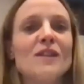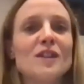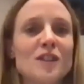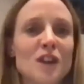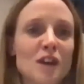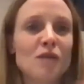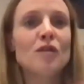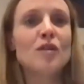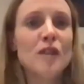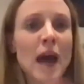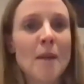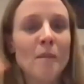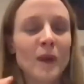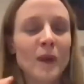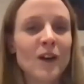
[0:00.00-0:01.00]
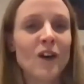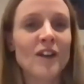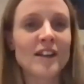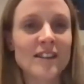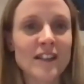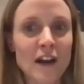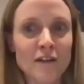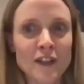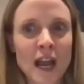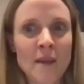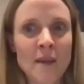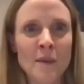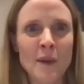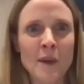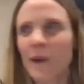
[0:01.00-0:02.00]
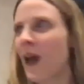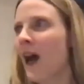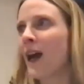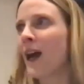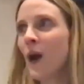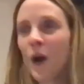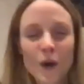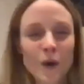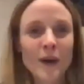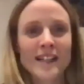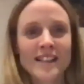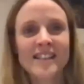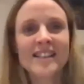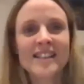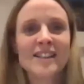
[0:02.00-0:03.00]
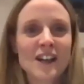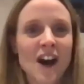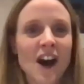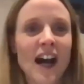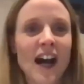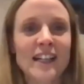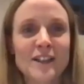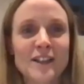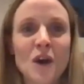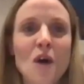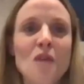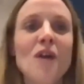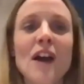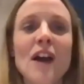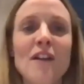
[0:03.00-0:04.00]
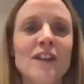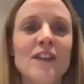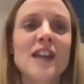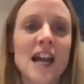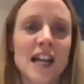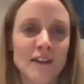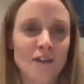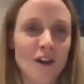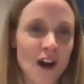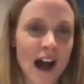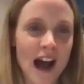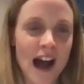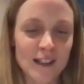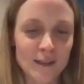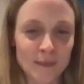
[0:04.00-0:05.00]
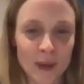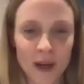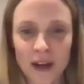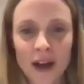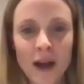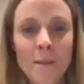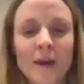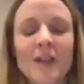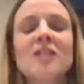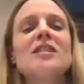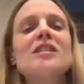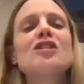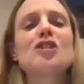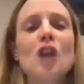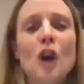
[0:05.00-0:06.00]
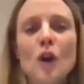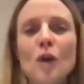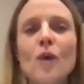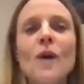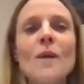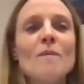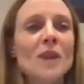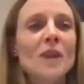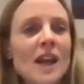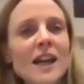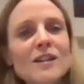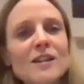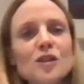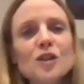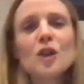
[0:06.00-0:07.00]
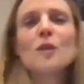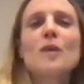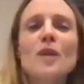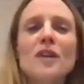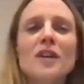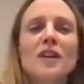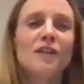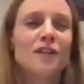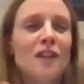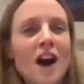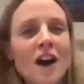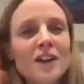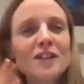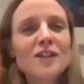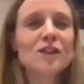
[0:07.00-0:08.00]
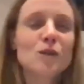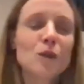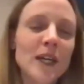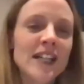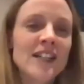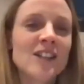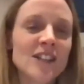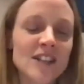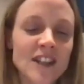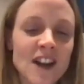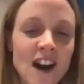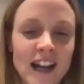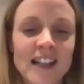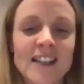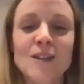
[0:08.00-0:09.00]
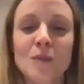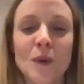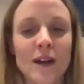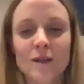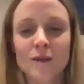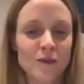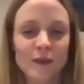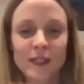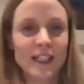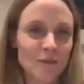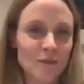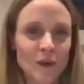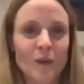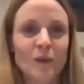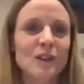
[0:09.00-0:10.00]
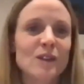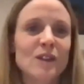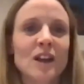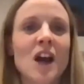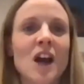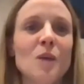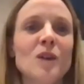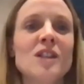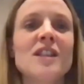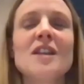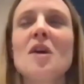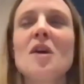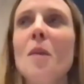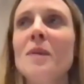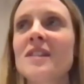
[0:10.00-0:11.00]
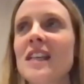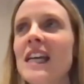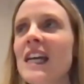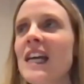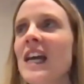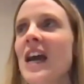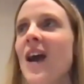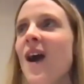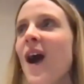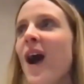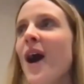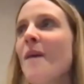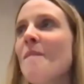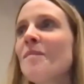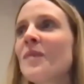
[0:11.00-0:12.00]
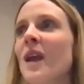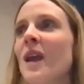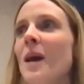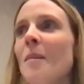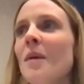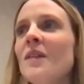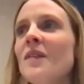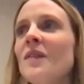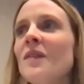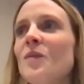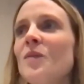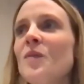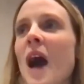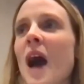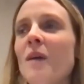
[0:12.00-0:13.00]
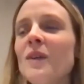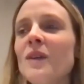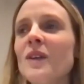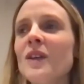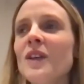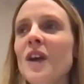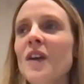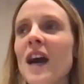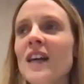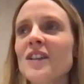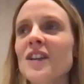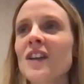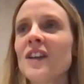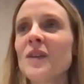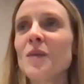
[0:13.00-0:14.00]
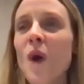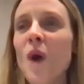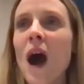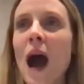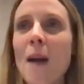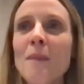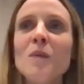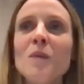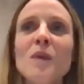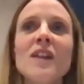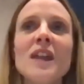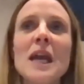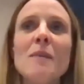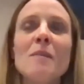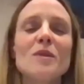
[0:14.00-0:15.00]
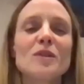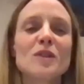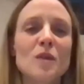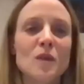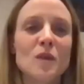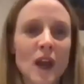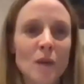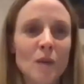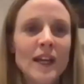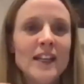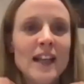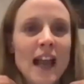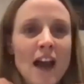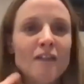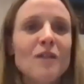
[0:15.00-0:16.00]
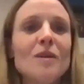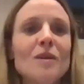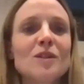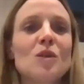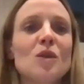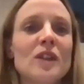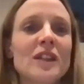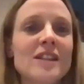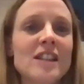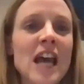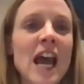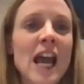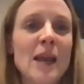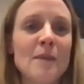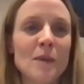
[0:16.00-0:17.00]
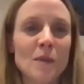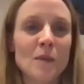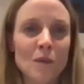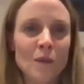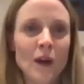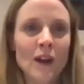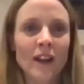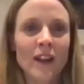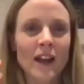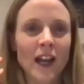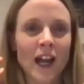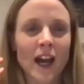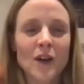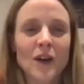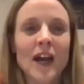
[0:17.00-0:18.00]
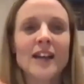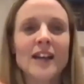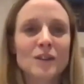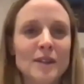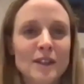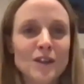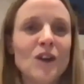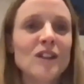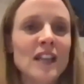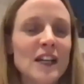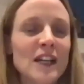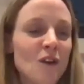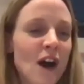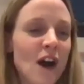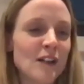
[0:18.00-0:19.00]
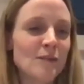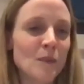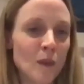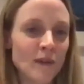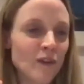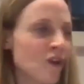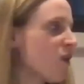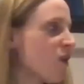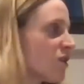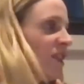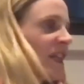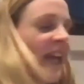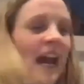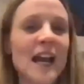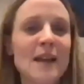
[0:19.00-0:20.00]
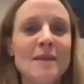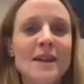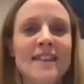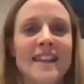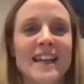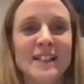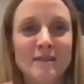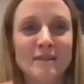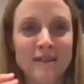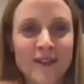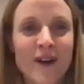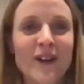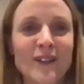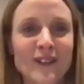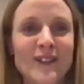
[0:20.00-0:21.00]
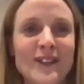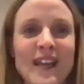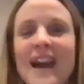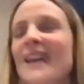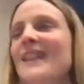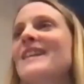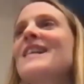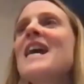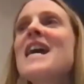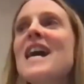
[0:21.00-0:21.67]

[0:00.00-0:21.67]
And so through them, we got this self-tape and we were like, who is this guy? He's not right for Danny Rojas, but because he's so exuberant and fun and sweet and nice, where we kind of wanted the opposite. But that, that what happened with him was that everyone saw this tape and they're like, okay, so he's not Danny Rojas, but we've got to get him in this. We've got to get this.